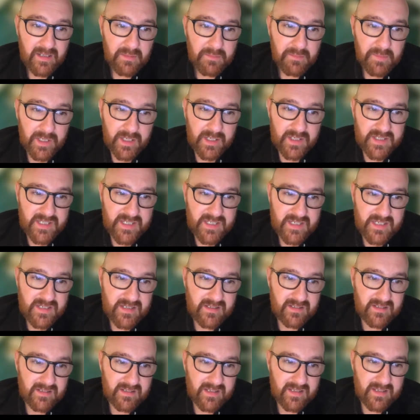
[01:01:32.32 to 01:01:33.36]
because
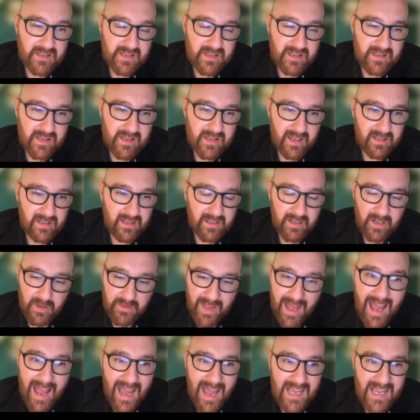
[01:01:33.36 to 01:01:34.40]

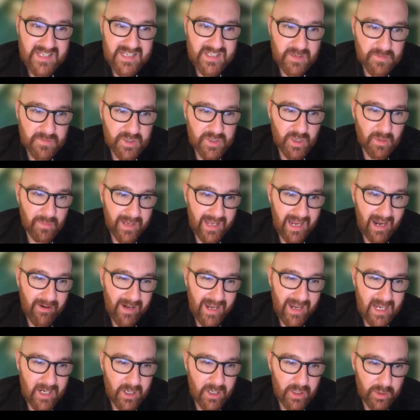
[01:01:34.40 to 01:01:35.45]
that S subgenomic
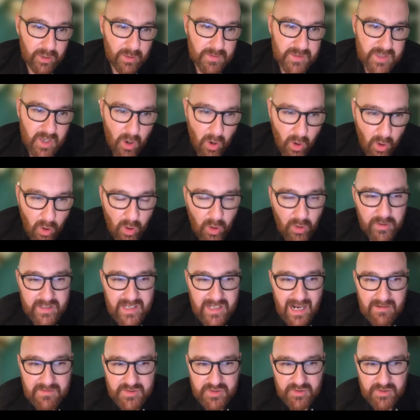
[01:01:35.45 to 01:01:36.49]
RNA includes all the
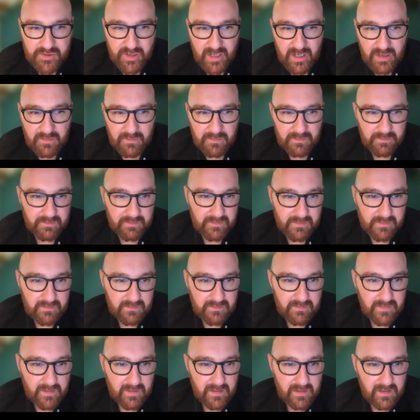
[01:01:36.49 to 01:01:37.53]
downstream
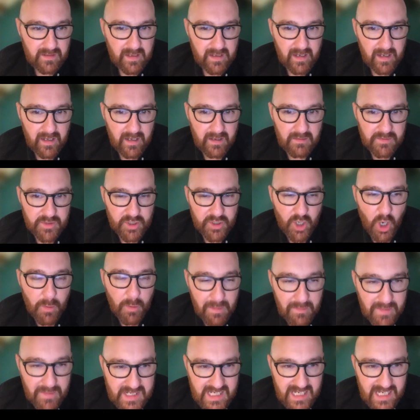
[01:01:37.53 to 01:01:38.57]

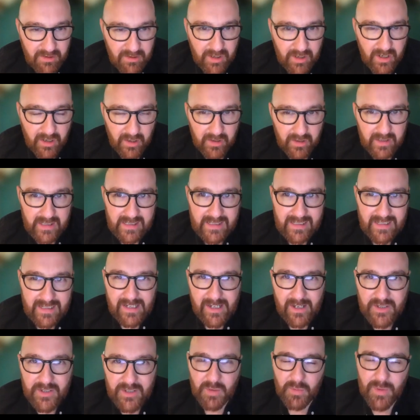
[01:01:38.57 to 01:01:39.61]
genomic material.
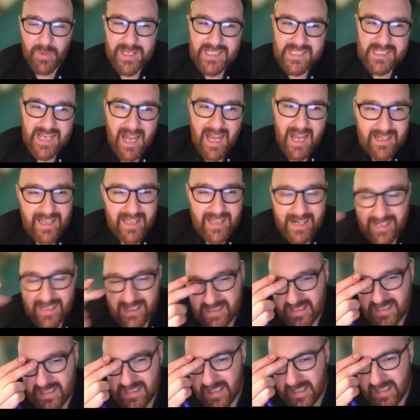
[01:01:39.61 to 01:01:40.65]
So we started getting
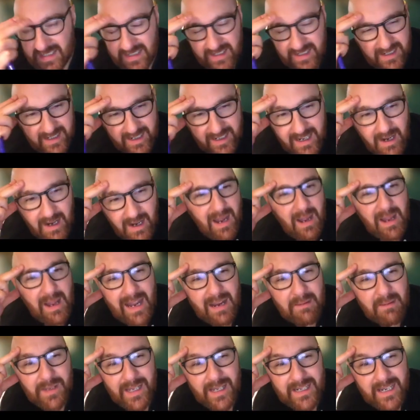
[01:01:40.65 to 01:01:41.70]
into this, and
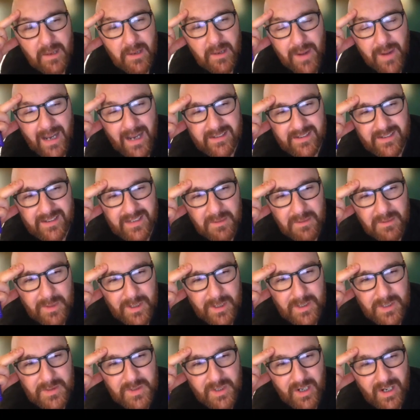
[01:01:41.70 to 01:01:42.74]
I'm glad I abandoned it,
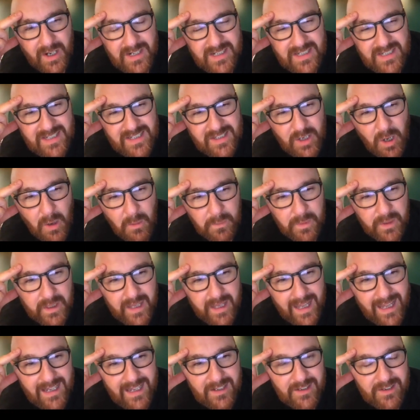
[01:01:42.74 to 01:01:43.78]
because we got into this
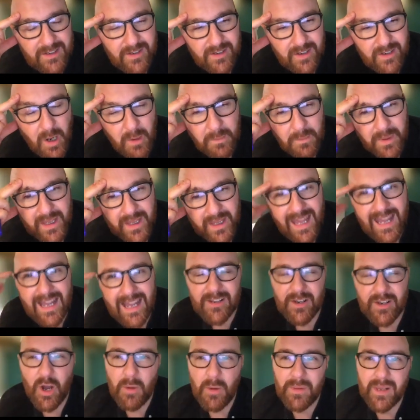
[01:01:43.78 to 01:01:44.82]
complicated
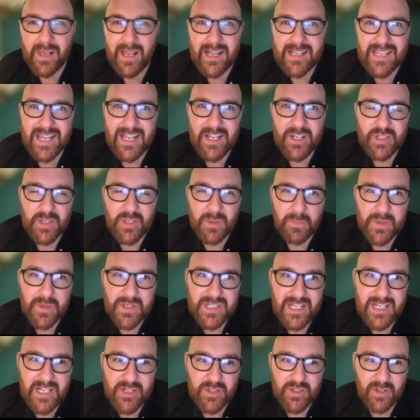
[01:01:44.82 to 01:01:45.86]
normalization
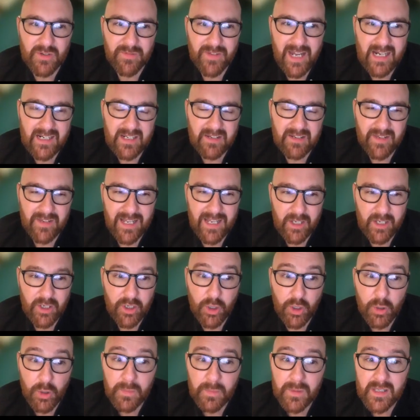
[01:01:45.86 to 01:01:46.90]
procedure of kind of like
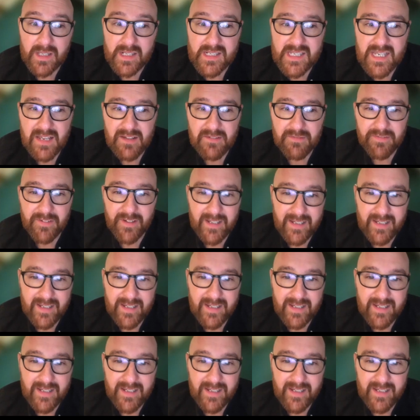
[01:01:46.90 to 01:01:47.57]
cumulative